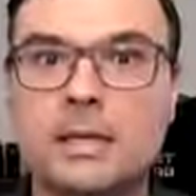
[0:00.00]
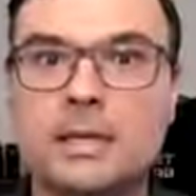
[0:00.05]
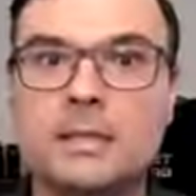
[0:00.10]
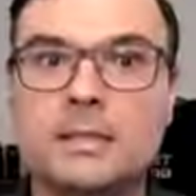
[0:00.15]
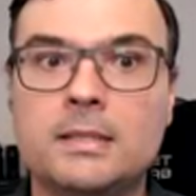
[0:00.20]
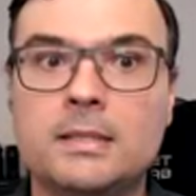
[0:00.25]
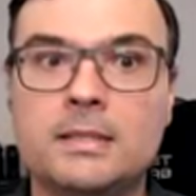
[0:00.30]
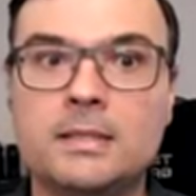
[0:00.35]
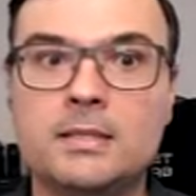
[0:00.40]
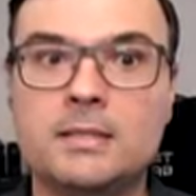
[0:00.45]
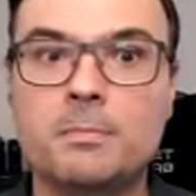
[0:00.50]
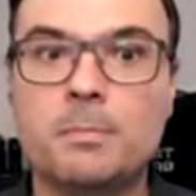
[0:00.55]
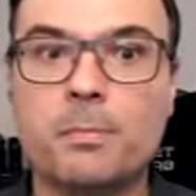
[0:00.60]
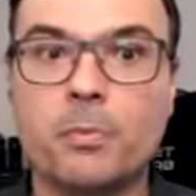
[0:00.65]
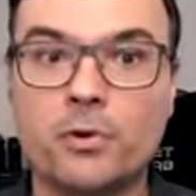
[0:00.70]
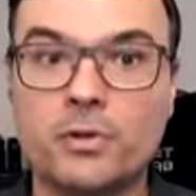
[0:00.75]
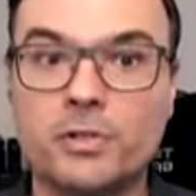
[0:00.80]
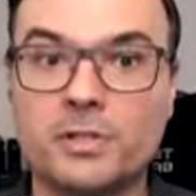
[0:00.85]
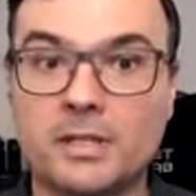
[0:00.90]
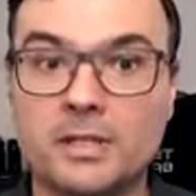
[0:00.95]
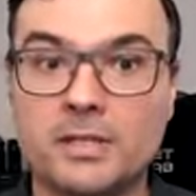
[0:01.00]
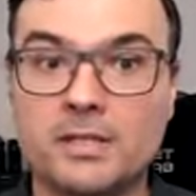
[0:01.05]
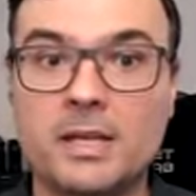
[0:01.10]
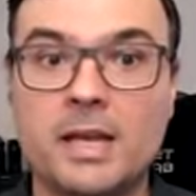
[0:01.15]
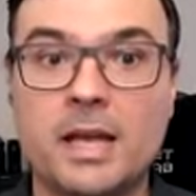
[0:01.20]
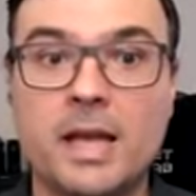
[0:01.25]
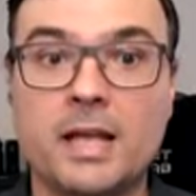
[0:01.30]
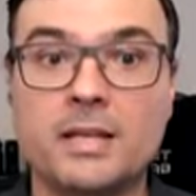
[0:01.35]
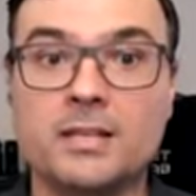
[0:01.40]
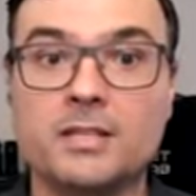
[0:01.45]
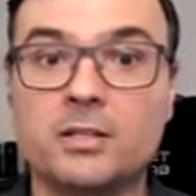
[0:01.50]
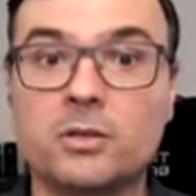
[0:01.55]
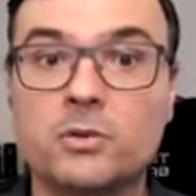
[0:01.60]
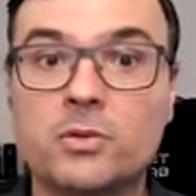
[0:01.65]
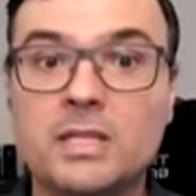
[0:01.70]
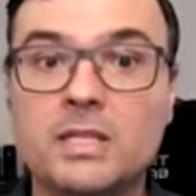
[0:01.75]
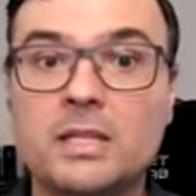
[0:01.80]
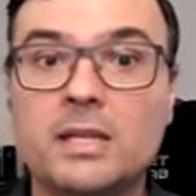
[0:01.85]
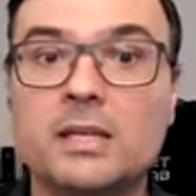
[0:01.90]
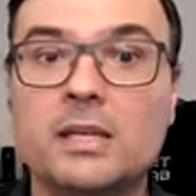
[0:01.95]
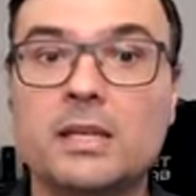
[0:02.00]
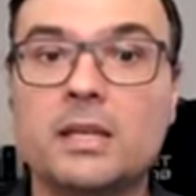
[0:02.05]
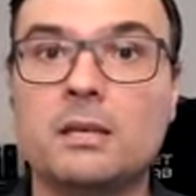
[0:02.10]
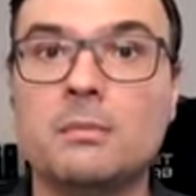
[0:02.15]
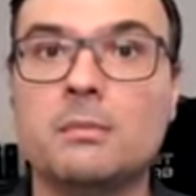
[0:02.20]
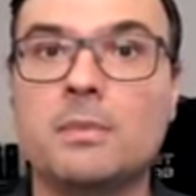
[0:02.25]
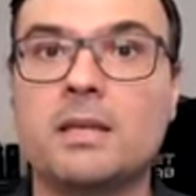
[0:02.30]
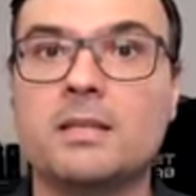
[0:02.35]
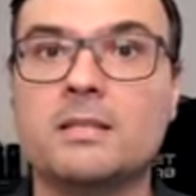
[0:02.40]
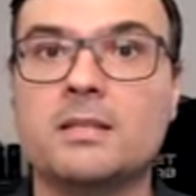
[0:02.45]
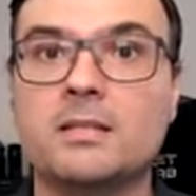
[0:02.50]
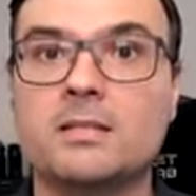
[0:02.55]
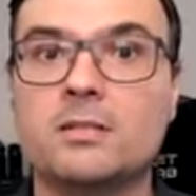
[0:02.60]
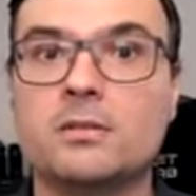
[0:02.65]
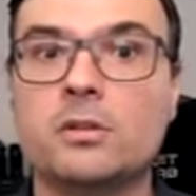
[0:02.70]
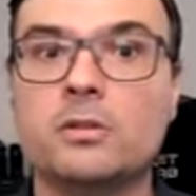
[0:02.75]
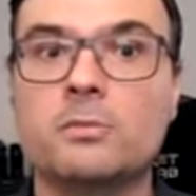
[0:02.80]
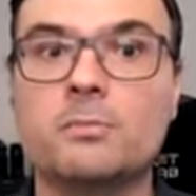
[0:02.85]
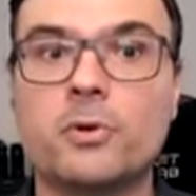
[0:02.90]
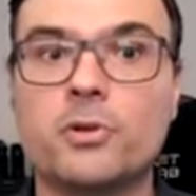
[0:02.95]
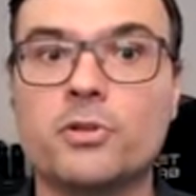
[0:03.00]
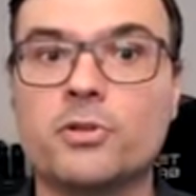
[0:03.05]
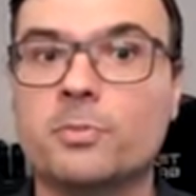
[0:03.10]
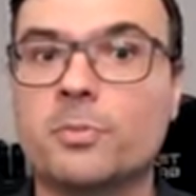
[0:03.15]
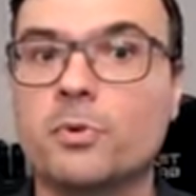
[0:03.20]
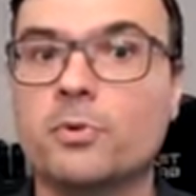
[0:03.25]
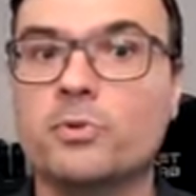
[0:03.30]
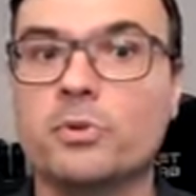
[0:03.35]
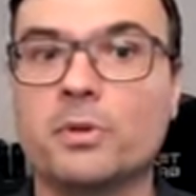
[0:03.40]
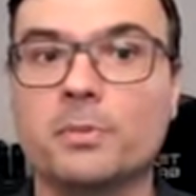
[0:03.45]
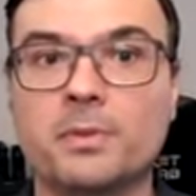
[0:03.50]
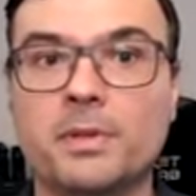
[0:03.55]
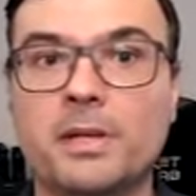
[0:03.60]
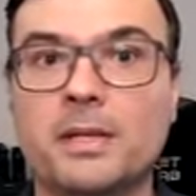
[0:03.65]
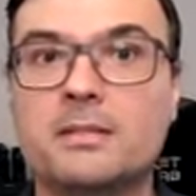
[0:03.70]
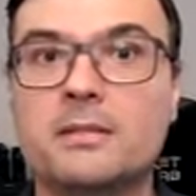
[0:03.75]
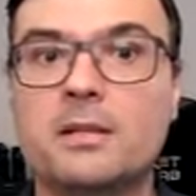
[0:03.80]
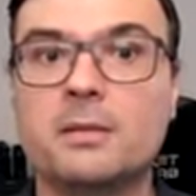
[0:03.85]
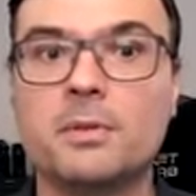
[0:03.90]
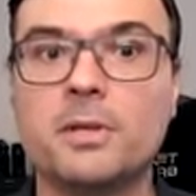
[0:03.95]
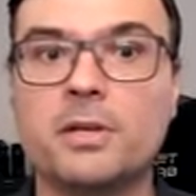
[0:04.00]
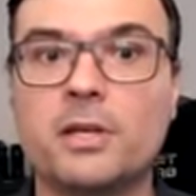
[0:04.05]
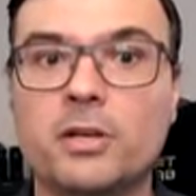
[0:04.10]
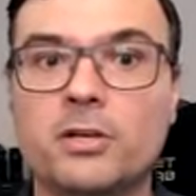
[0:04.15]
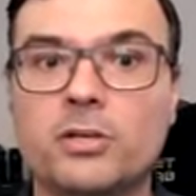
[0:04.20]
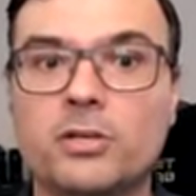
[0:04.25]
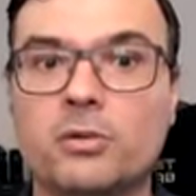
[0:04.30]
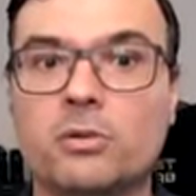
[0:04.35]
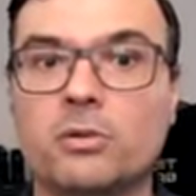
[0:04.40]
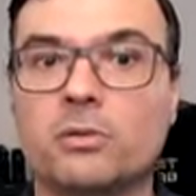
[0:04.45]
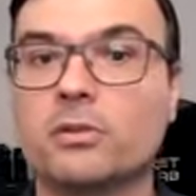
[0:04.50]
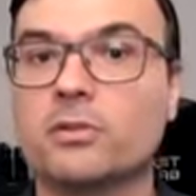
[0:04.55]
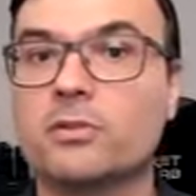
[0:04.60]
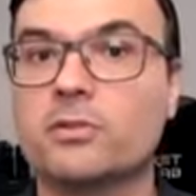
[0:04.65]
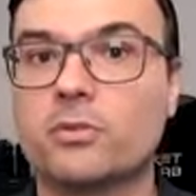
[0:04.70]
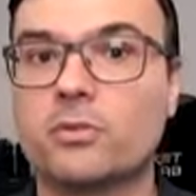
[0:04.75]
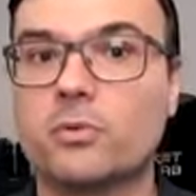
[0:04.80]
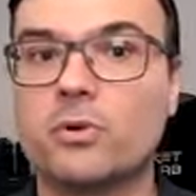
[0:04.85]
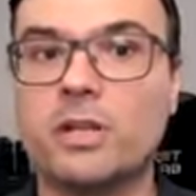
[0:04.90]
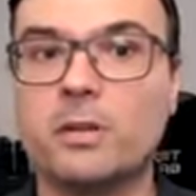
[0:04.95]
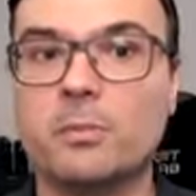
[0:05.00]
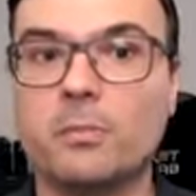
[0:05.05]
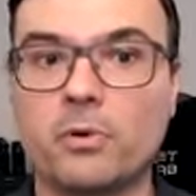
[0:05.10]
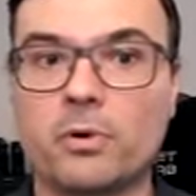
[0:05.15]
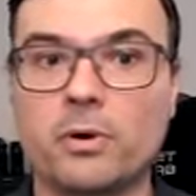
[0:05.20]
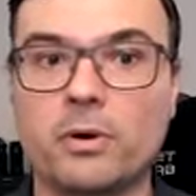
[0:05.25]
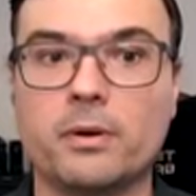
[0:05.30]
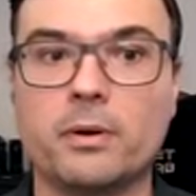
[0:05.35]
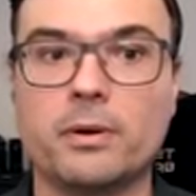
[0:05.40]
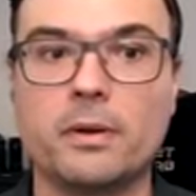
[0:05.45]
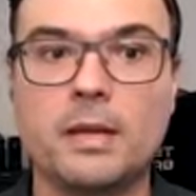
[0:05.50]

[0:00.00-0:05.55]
This is important, as losing the key means it's not possible to update the application on the store anymore.